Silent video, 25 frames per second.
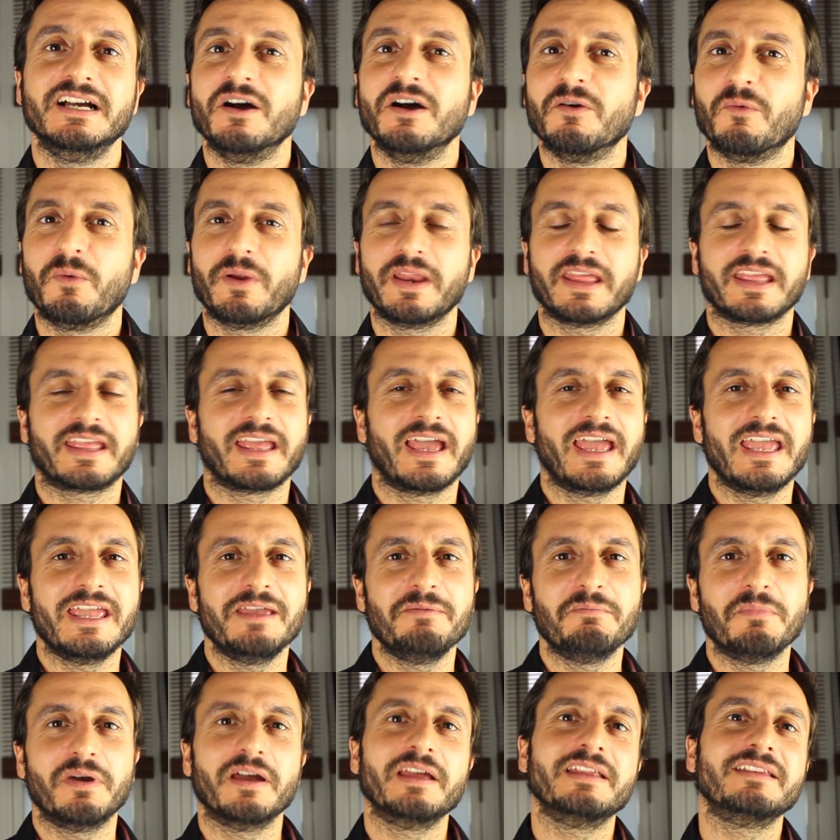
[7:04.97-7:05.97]
When it
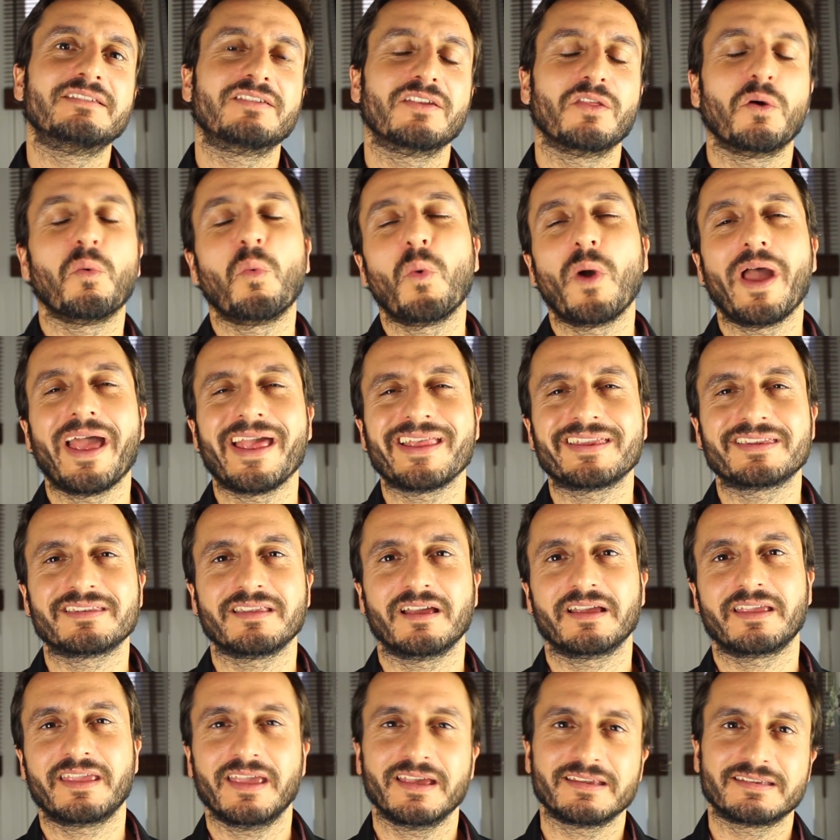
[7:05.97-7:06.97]
came into the West,
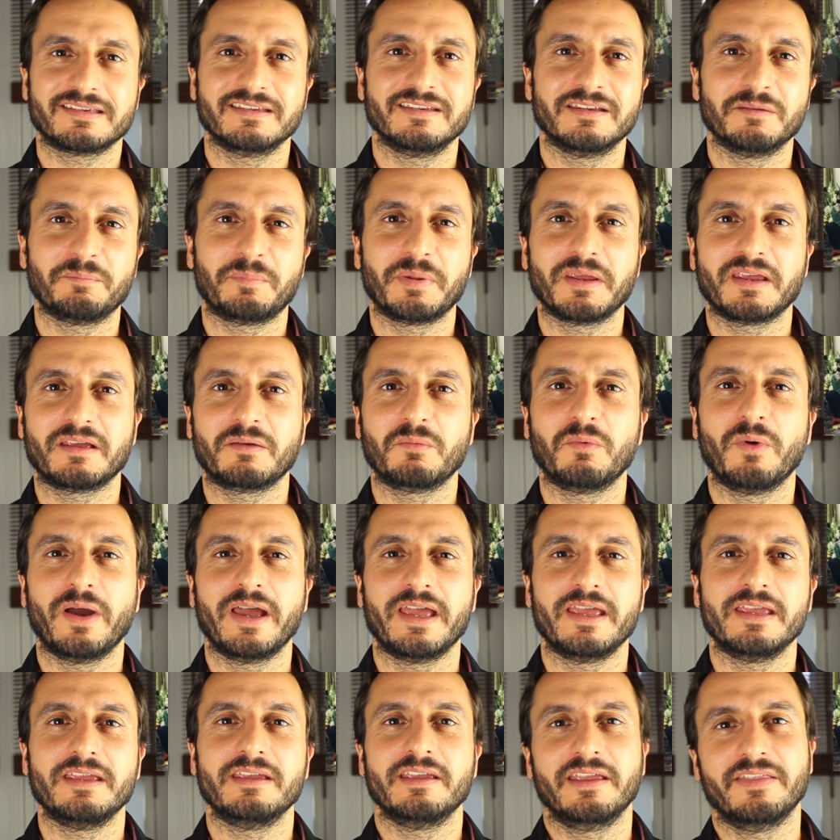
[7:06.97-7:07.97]
I guess in the big
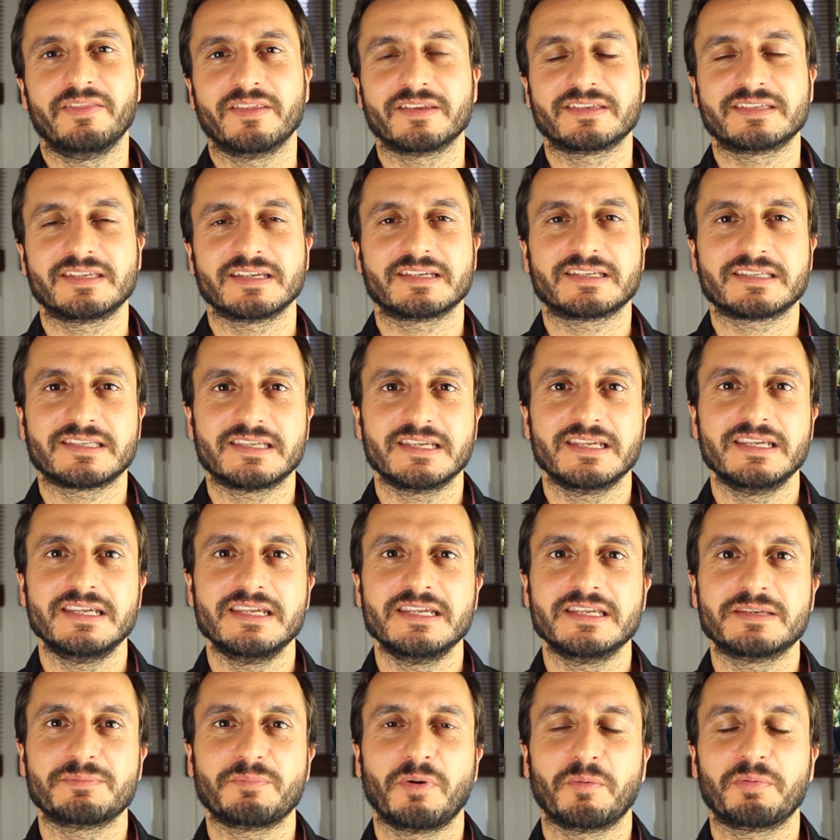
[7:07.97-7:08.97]
way in the
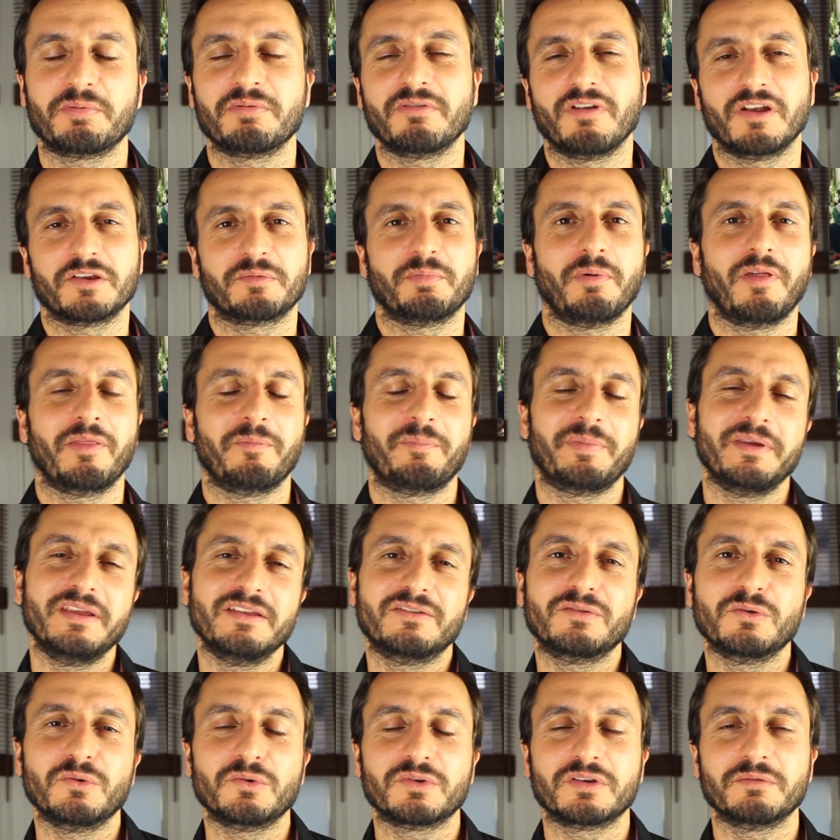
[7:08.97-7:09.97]
sixties, popularized by the
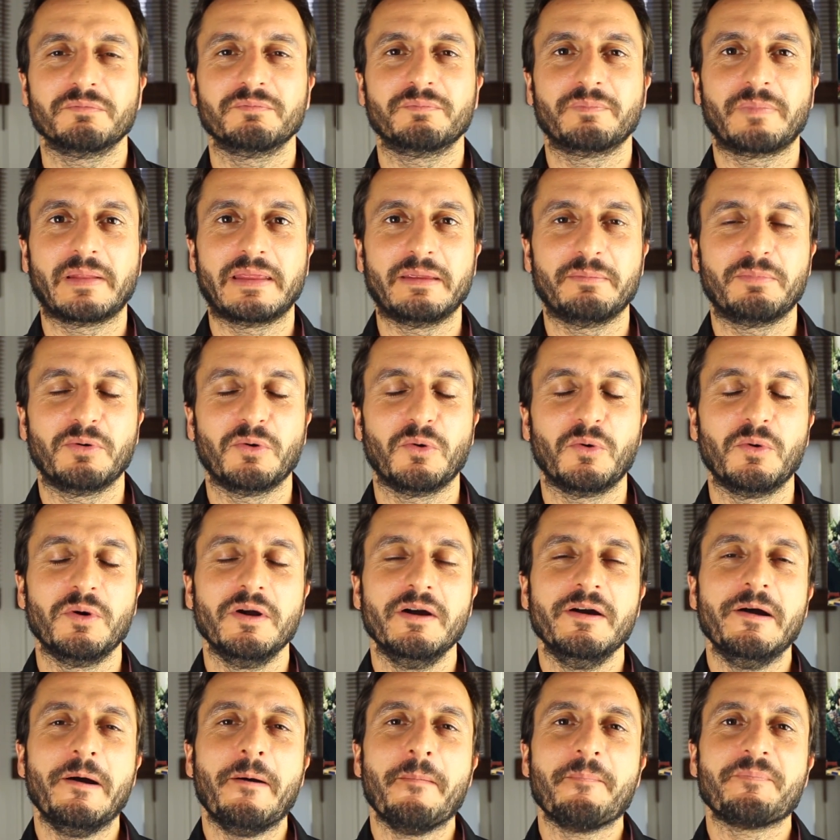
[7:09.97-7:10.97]
Beatles and people,
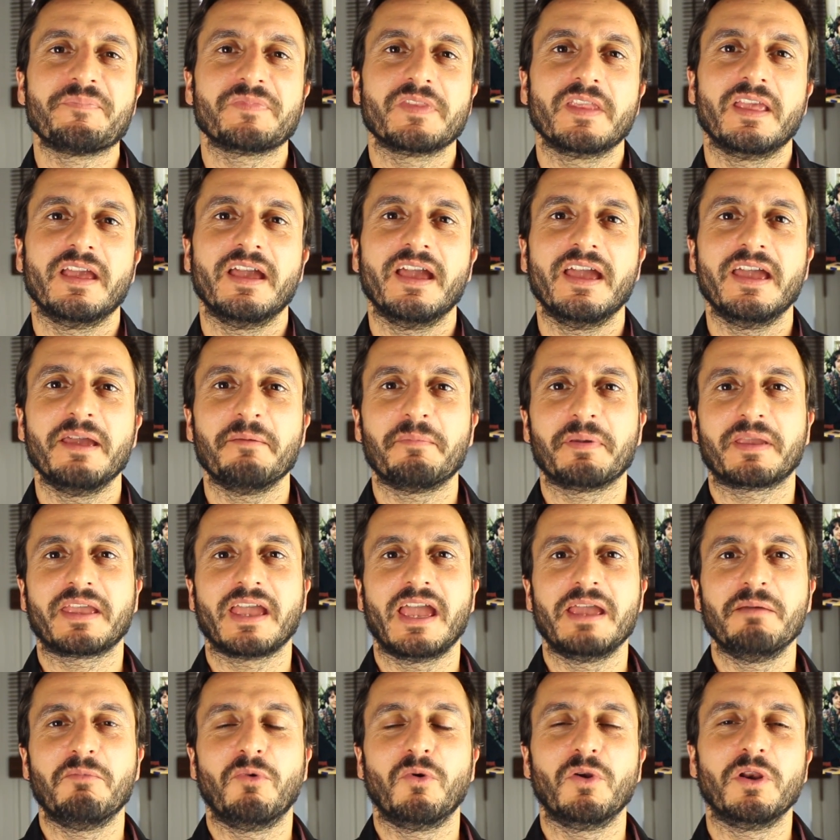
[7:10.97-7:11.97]
it
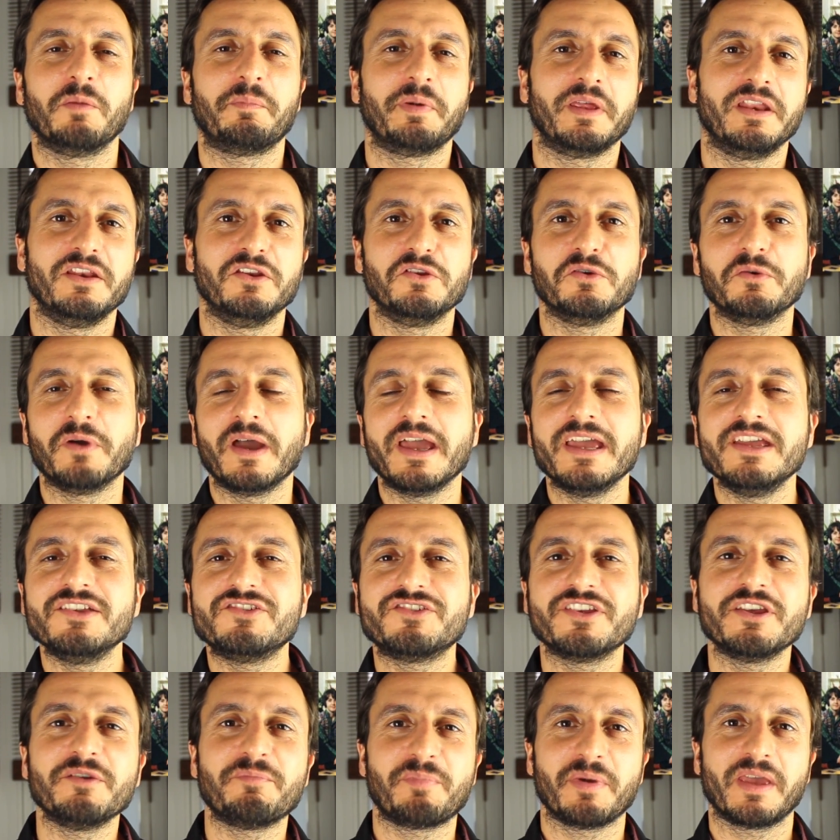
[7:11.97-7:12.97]
became all a bit new
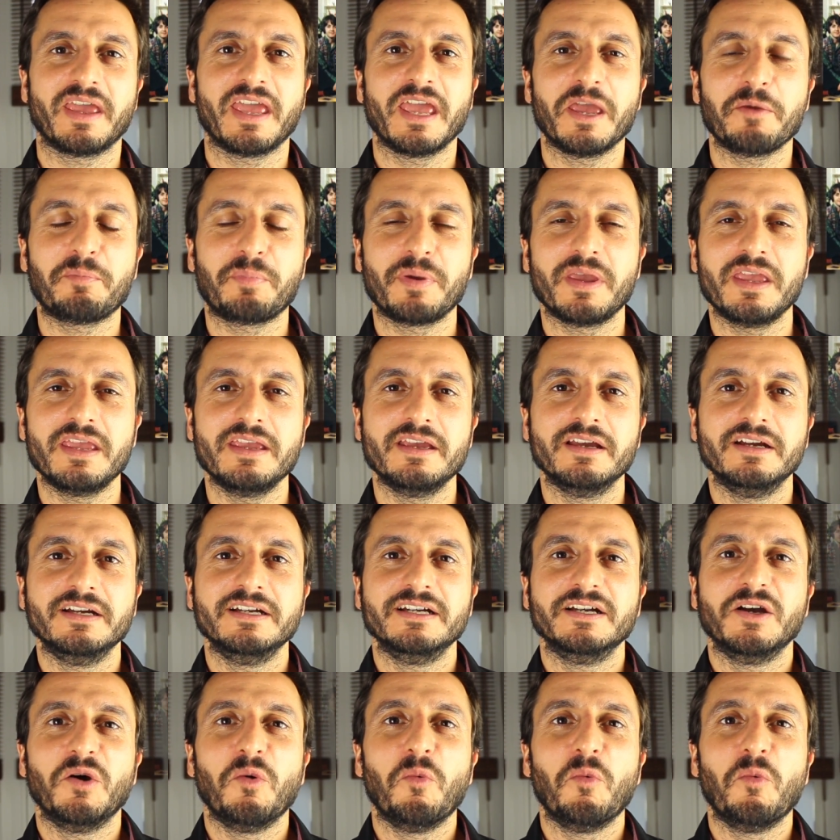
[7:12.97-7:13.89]
agey, a bit hippie,